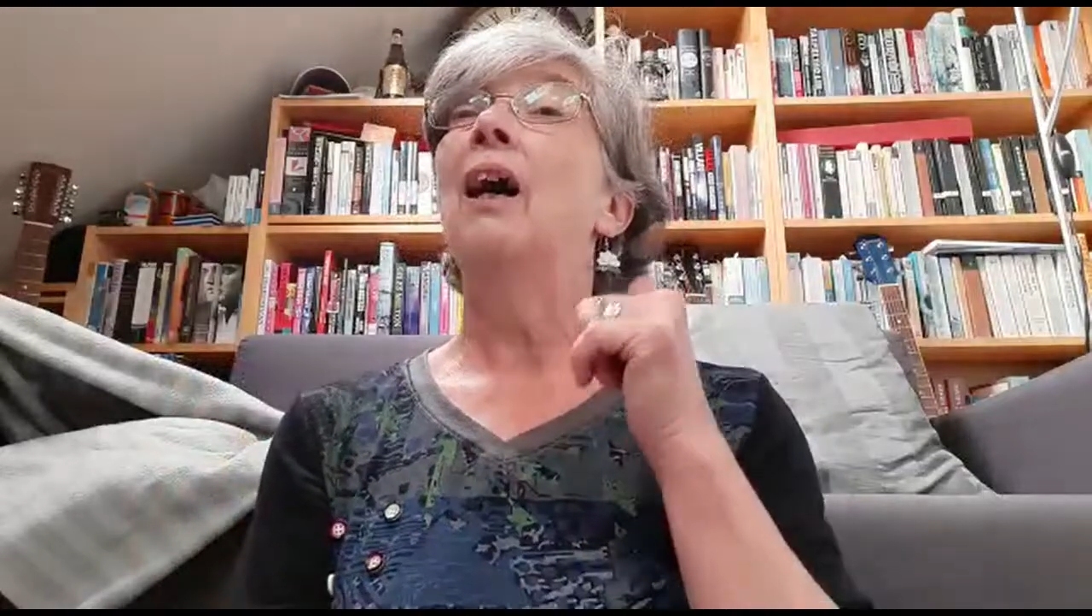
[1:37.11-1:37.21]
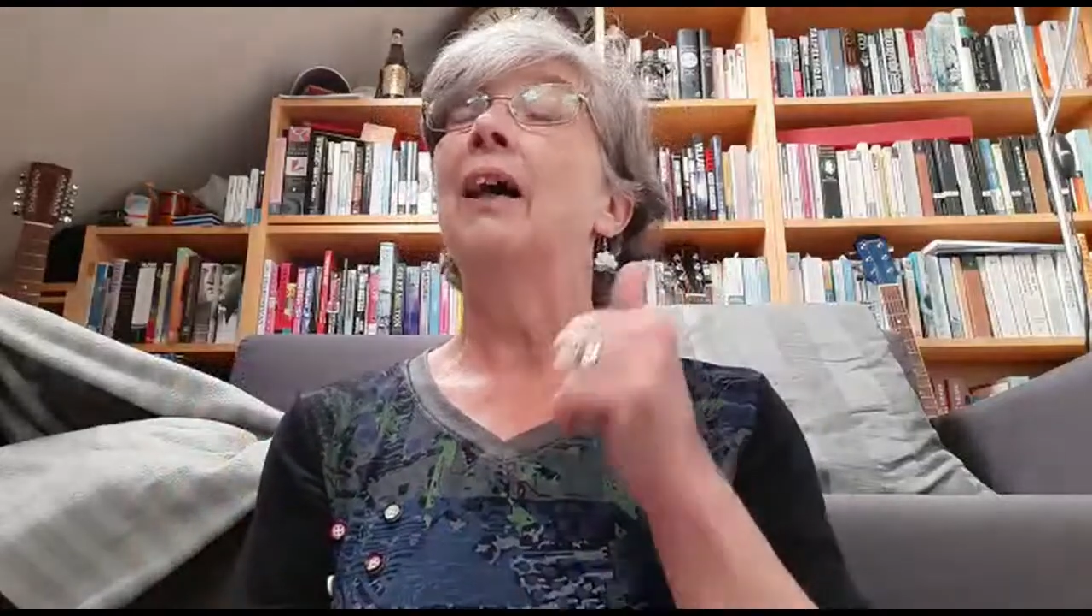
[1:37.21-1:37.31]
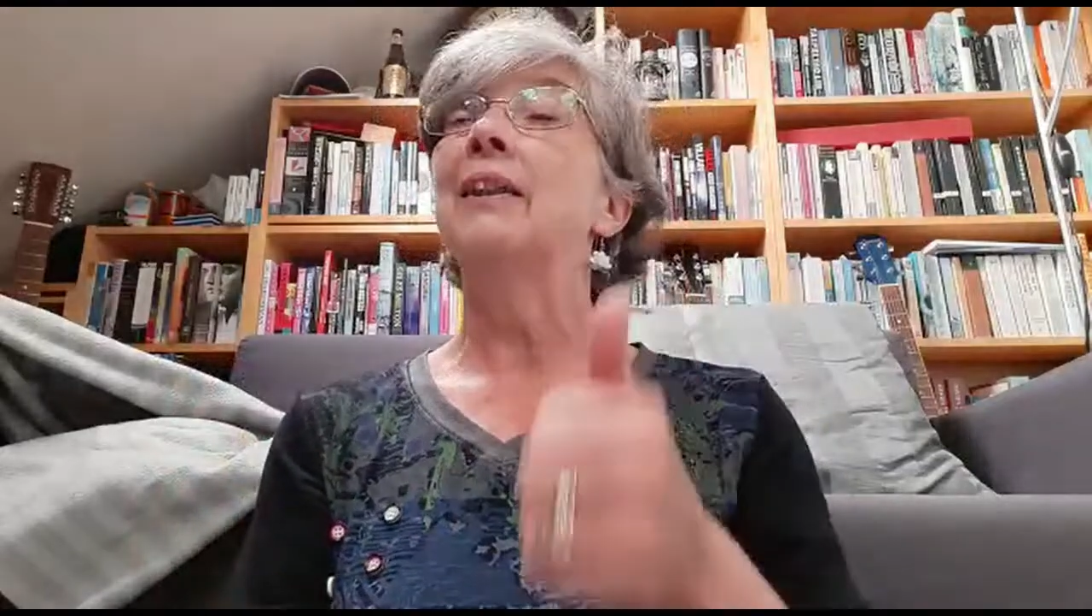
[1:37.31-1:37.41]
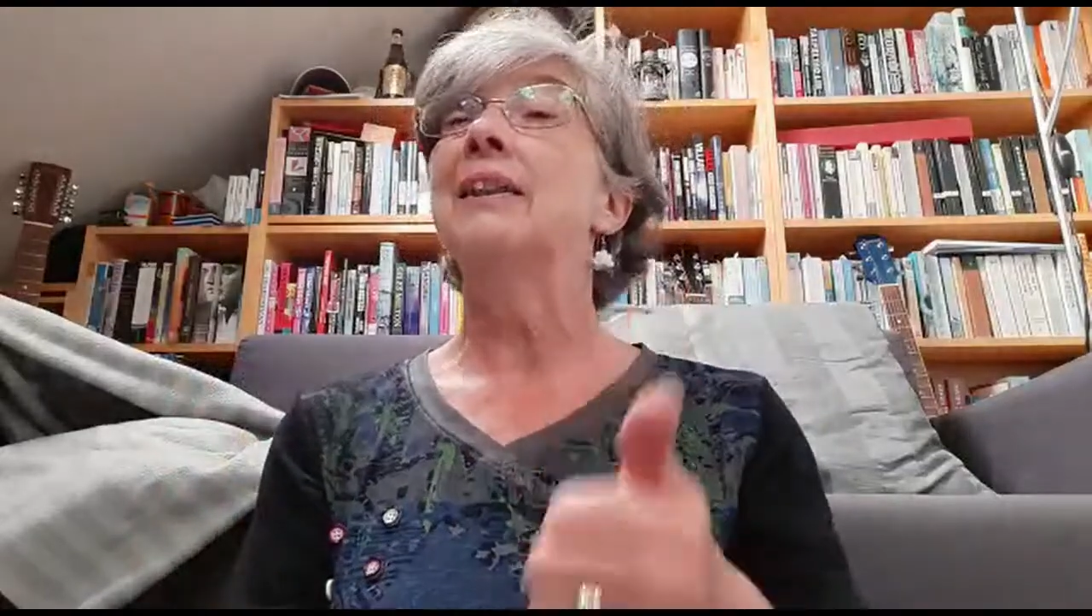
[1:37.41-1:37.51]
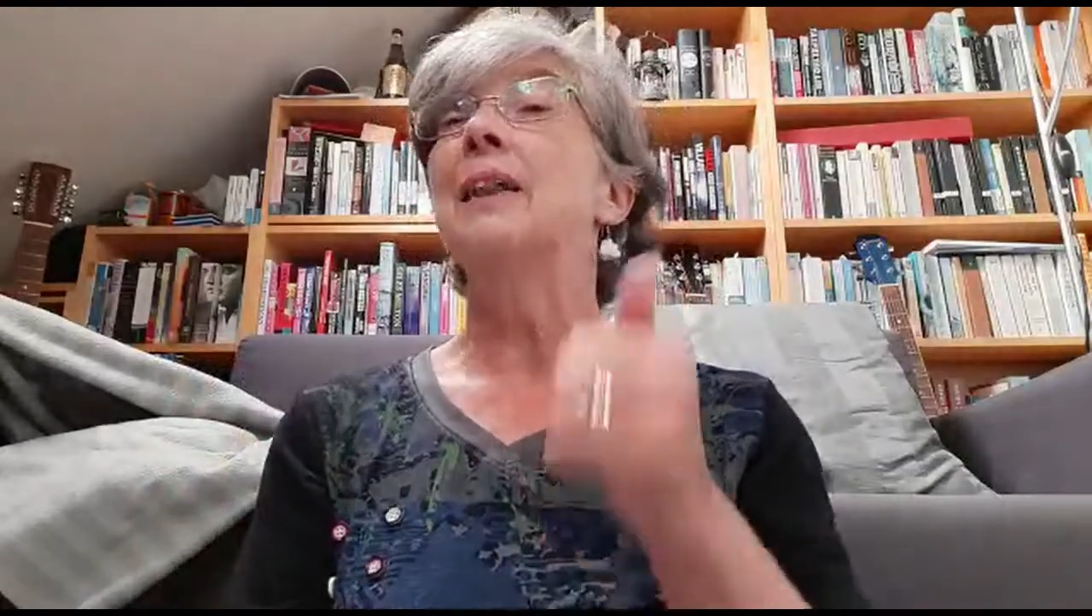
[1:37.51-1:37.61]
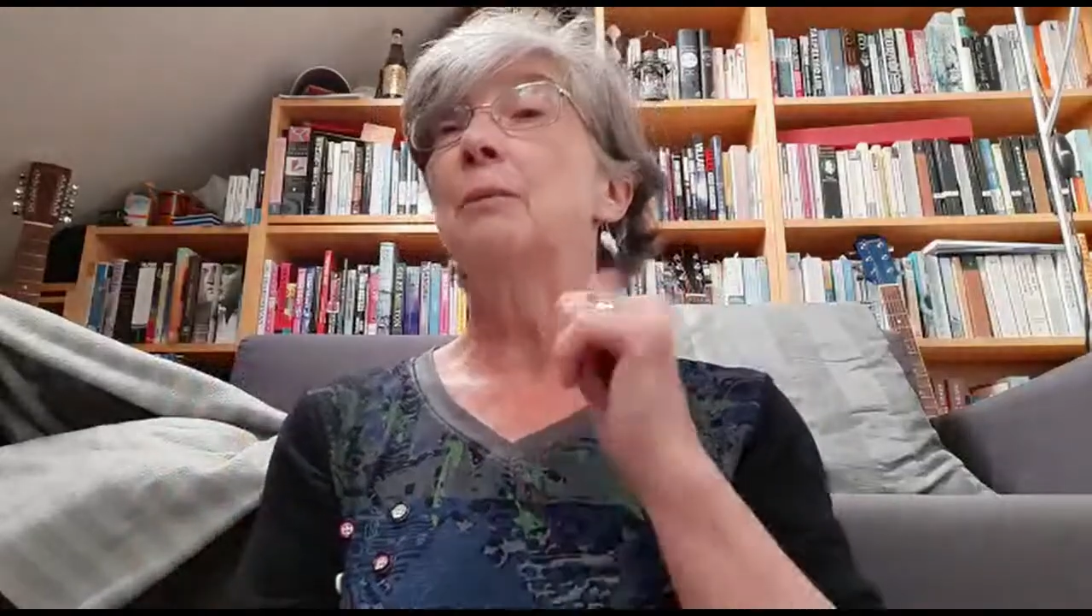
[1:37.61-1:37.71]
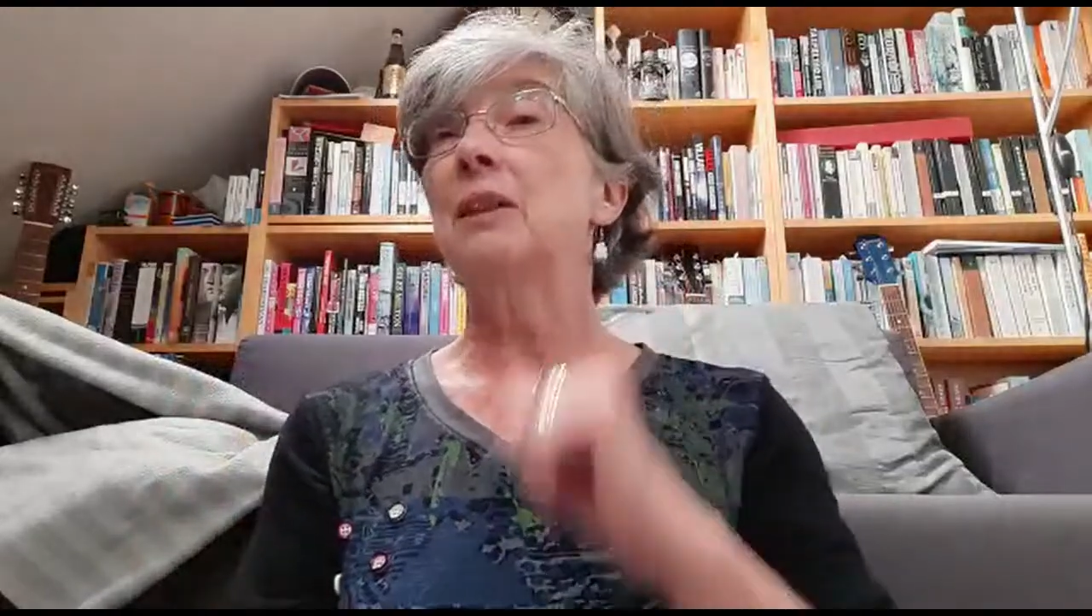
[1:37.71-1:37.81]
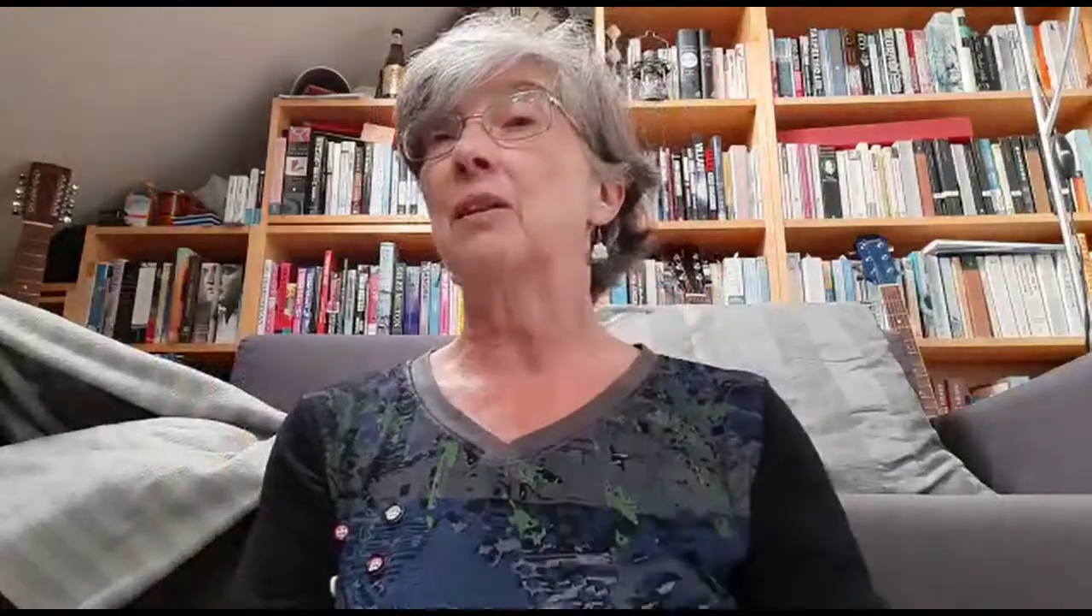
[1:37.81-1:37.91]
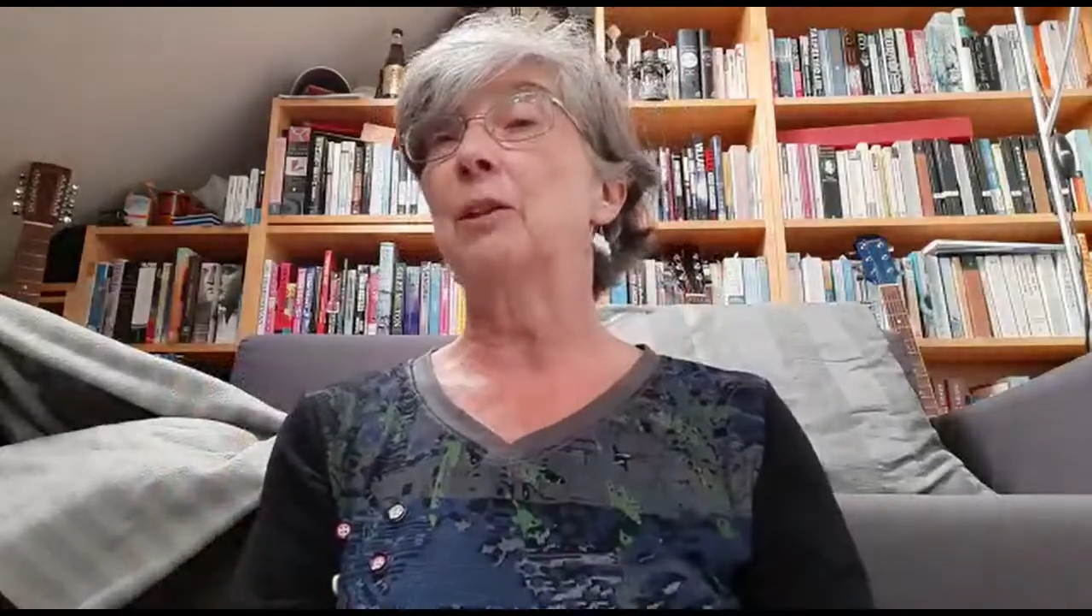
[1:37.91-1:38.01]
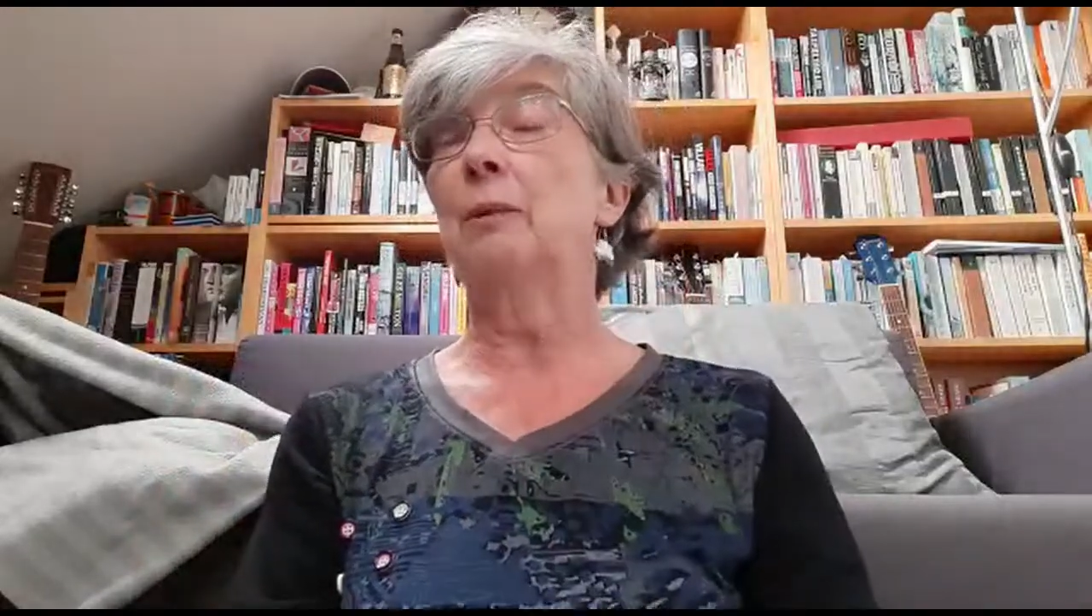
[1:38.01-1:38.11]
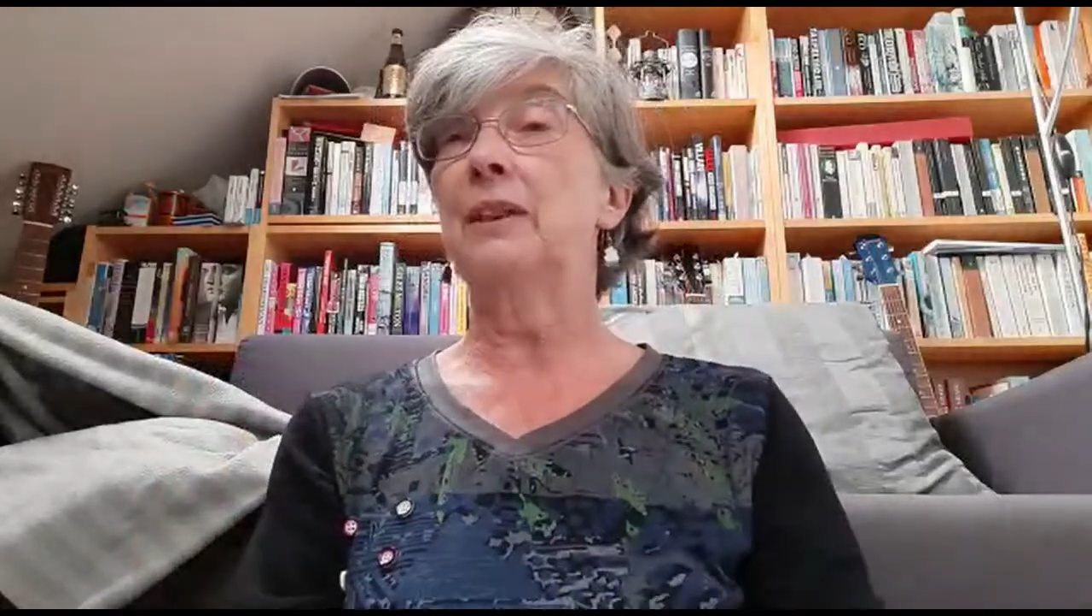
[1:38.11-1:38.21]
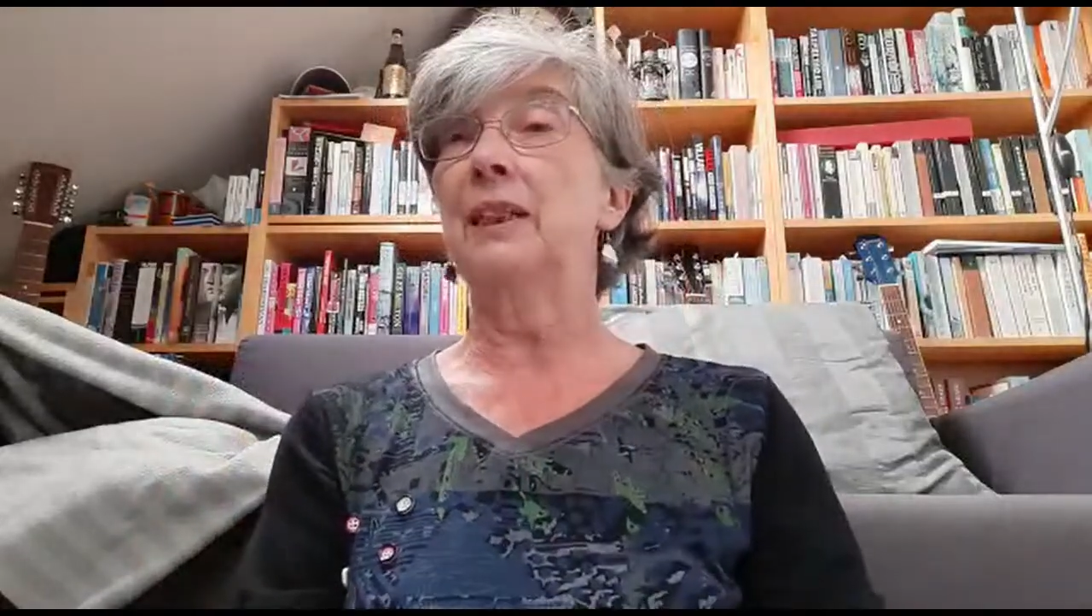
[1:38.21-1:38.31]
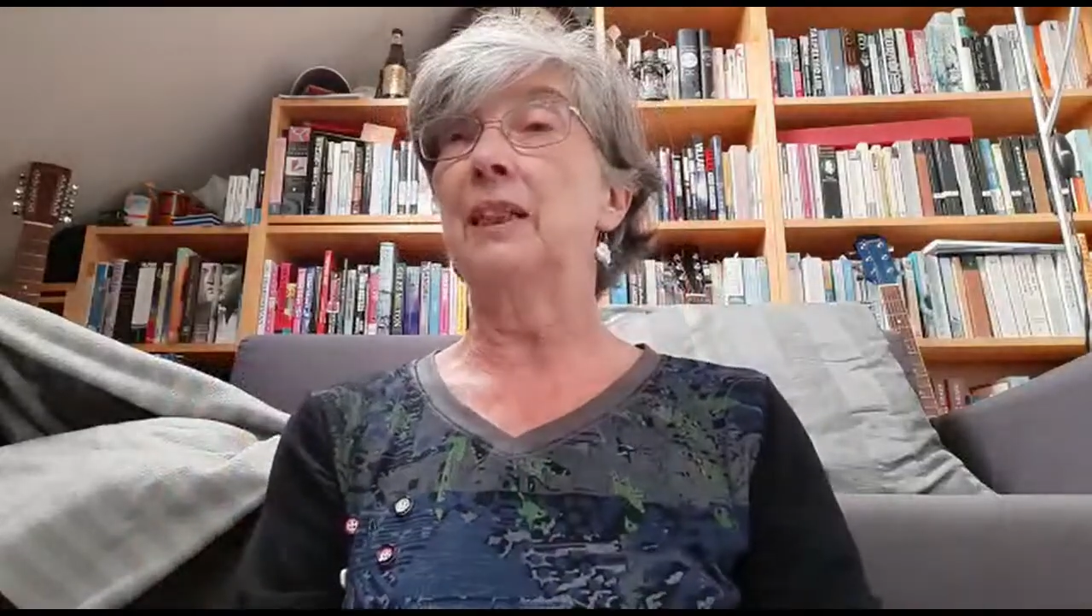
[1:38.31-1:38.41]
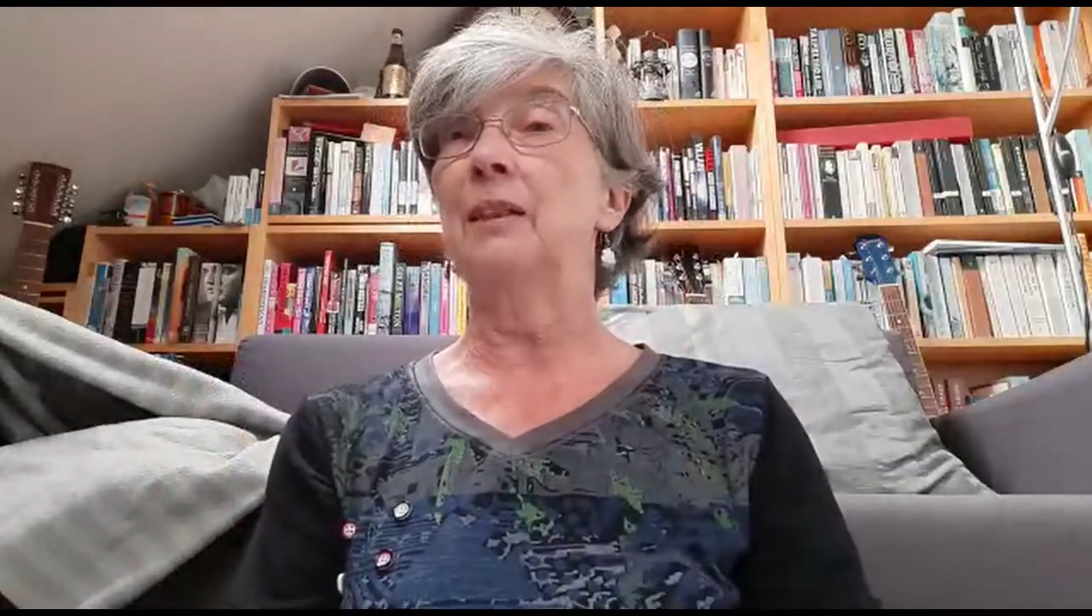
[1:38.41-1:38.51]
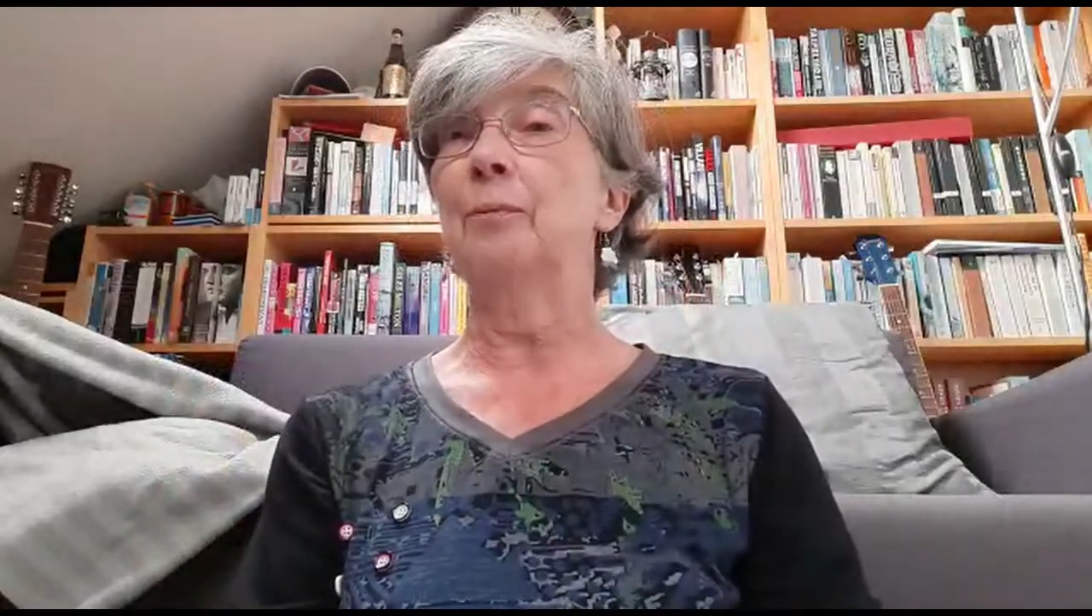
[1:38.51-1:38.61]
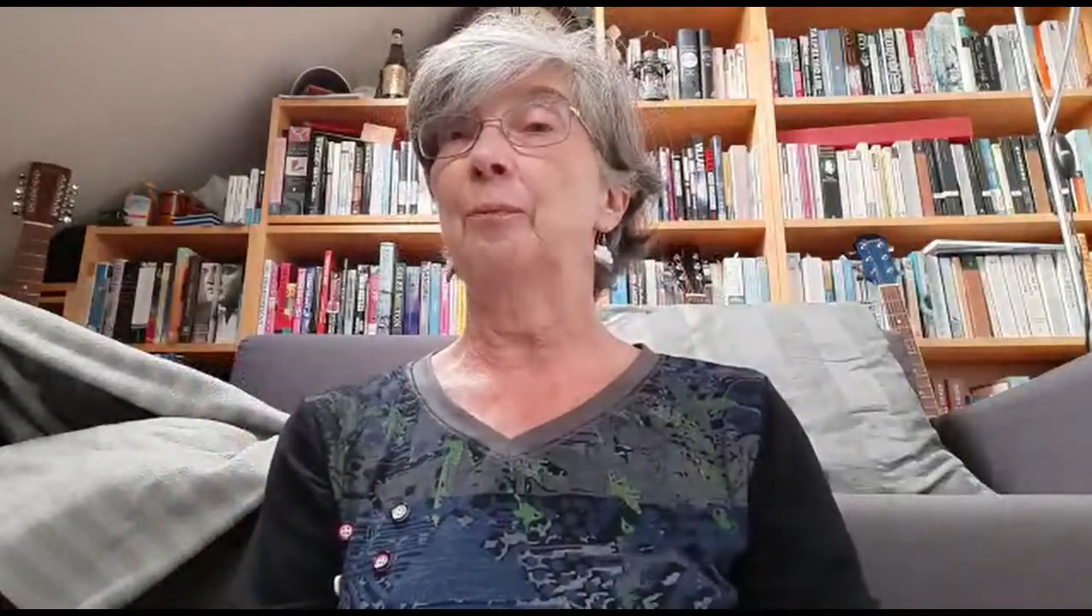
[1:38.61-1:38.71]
and his name starts with D.